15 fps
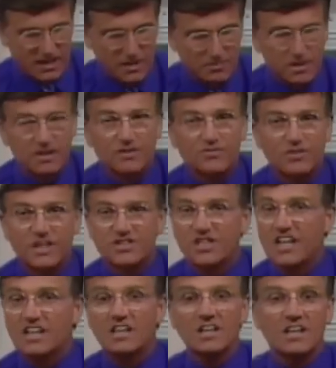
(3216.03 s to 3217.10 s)
Keep it in the fridge.
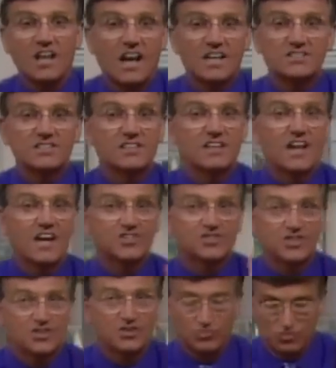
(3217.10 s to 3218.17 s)
It'll last and
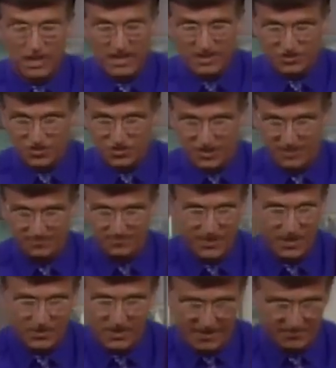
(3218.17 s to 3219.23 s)
last, and you'll really enjoy it.
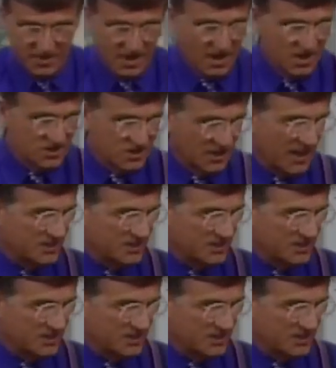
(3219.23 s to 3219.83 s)
Okay, so